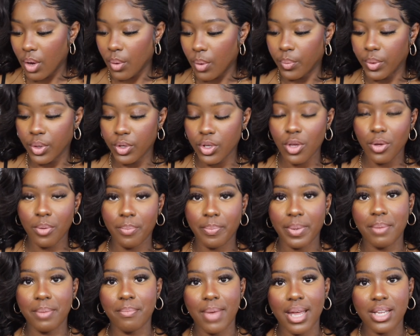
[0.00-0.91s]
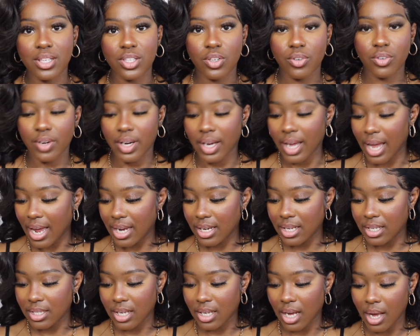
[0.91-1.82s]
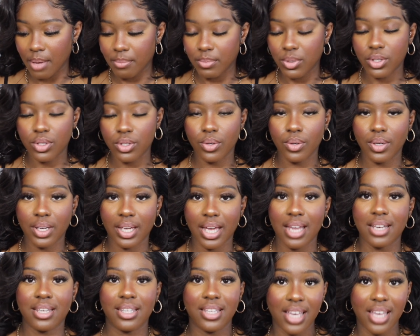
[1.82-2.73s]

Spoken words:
Will you be mentoring anytime soon again?